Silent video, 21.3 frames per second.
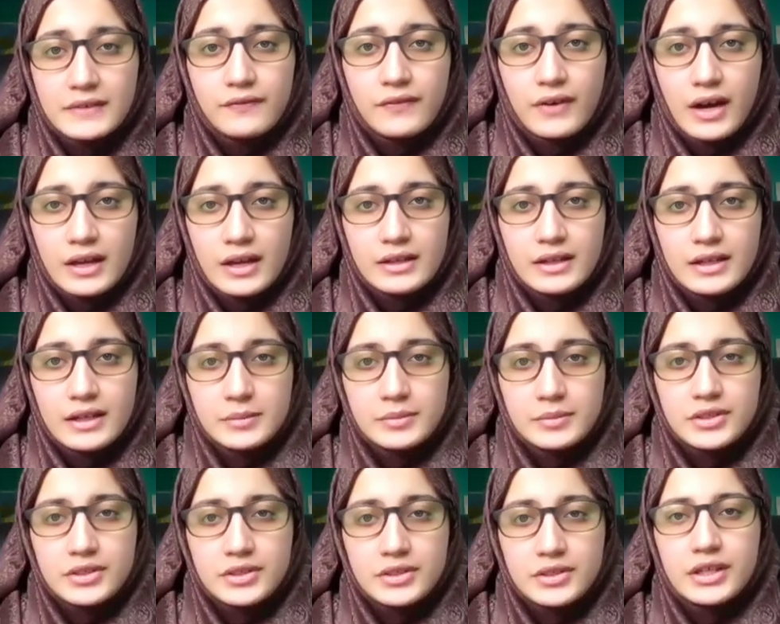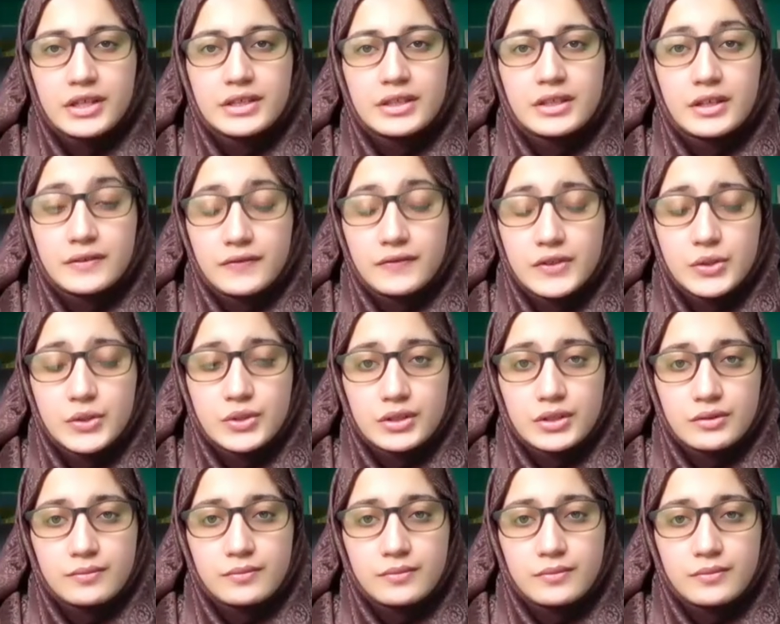names create confusion.
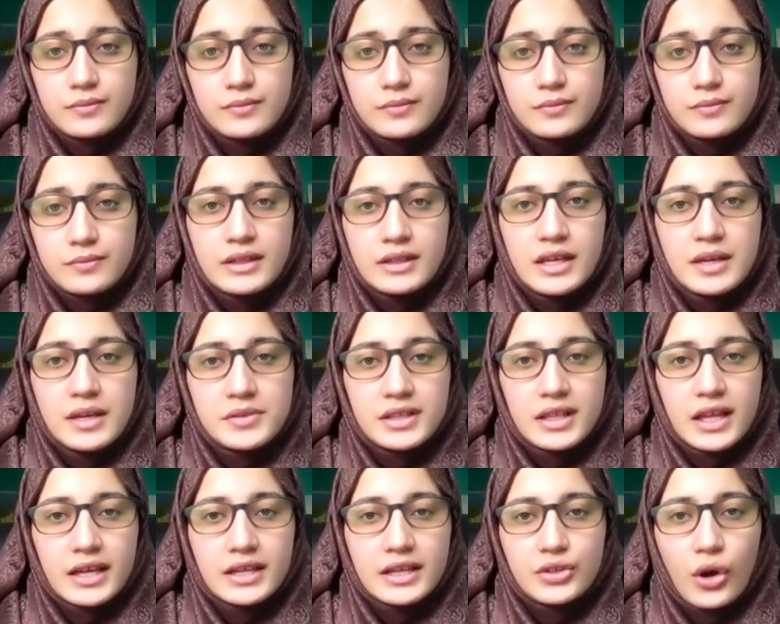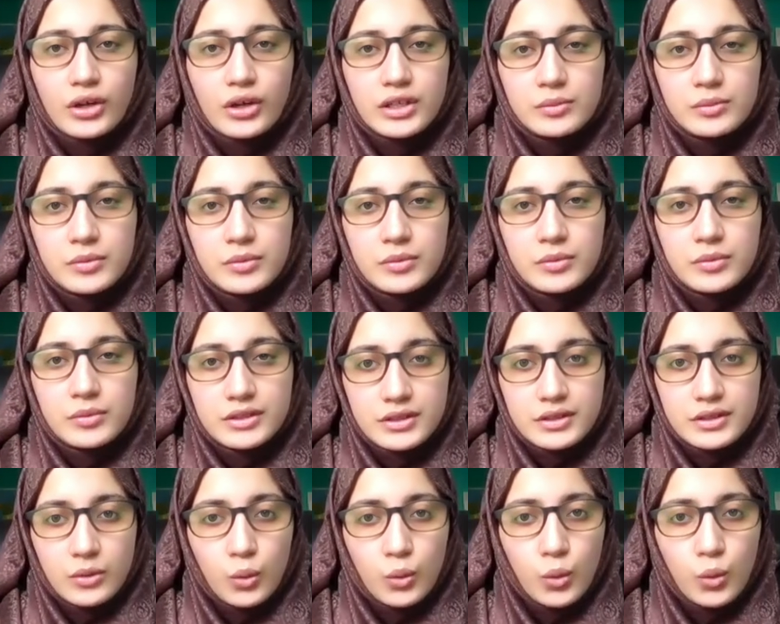Names like Document
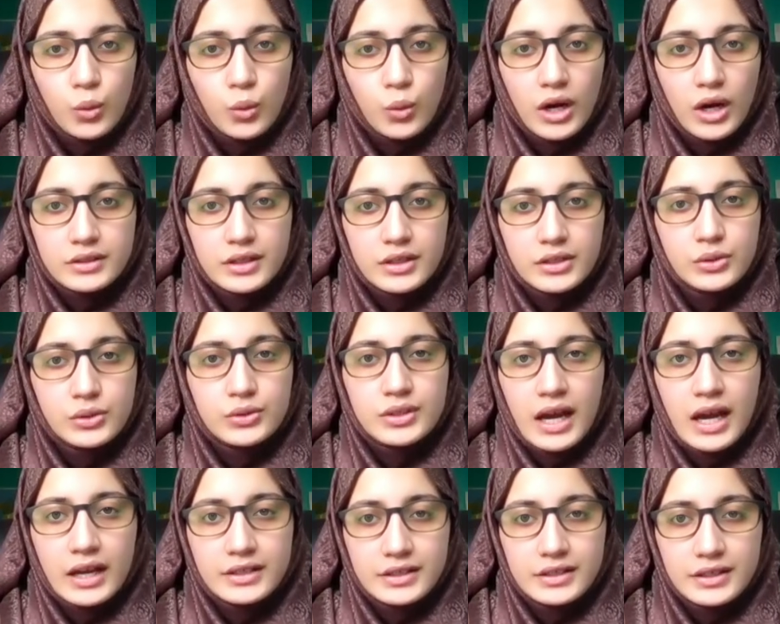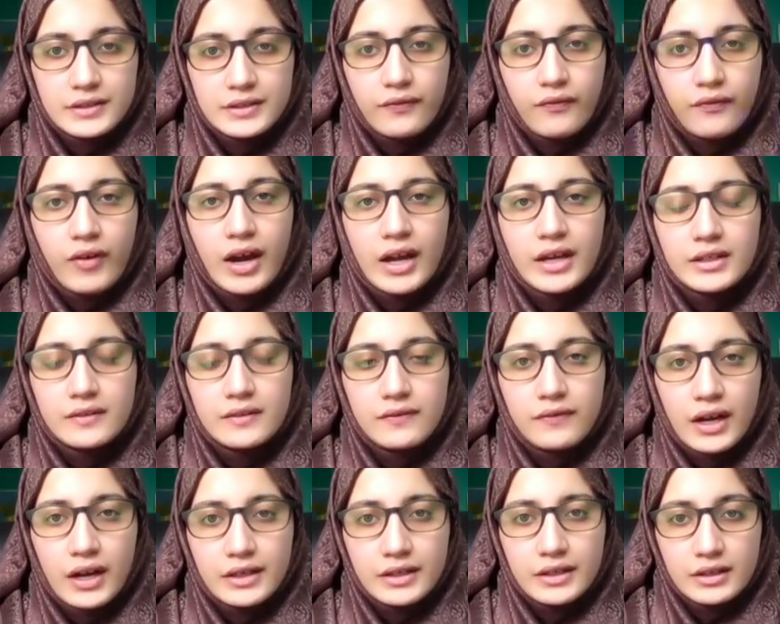1, United,
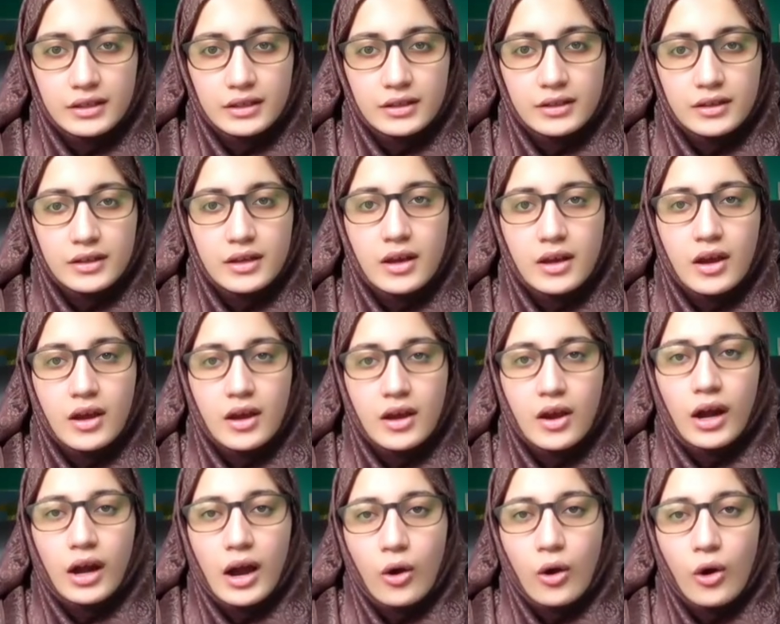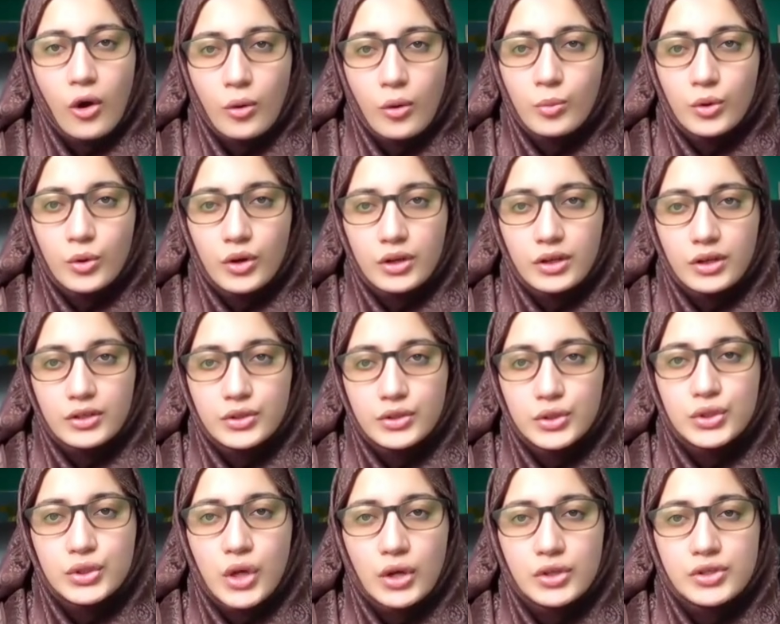Final, or Homework do not
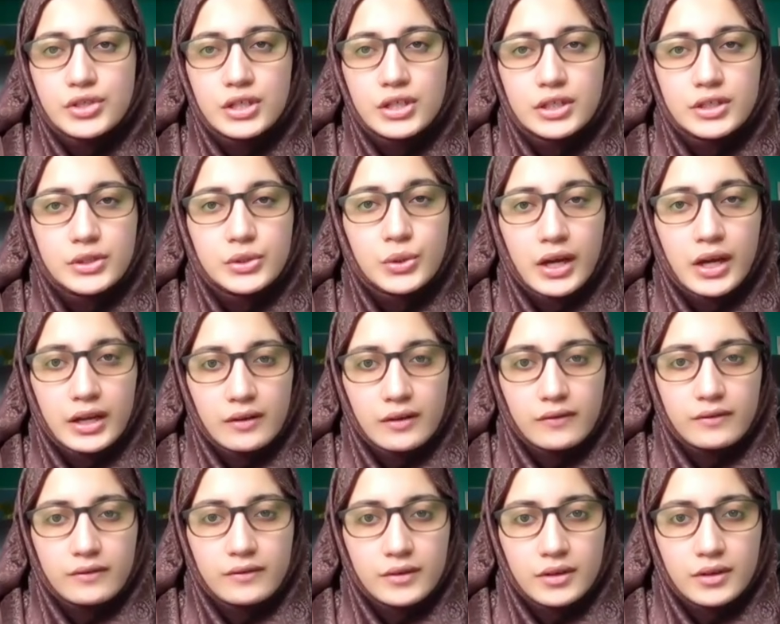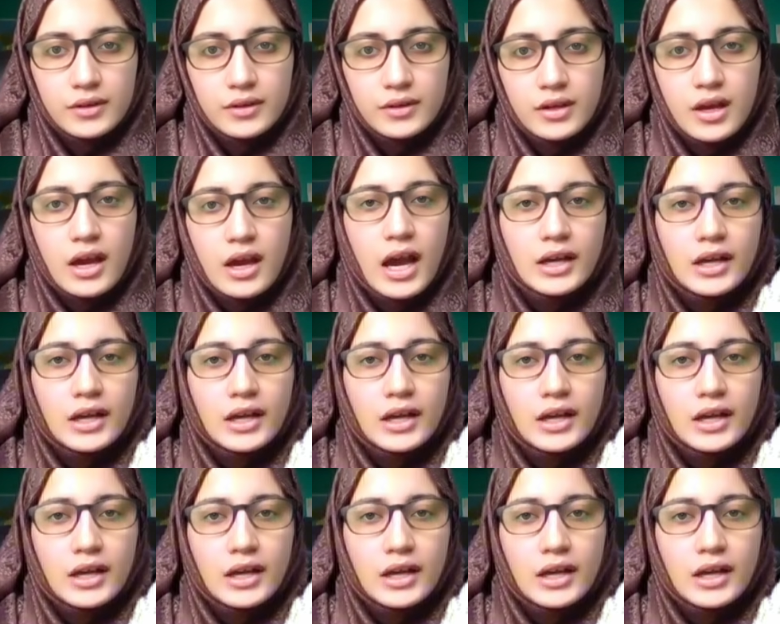tell you enough. A good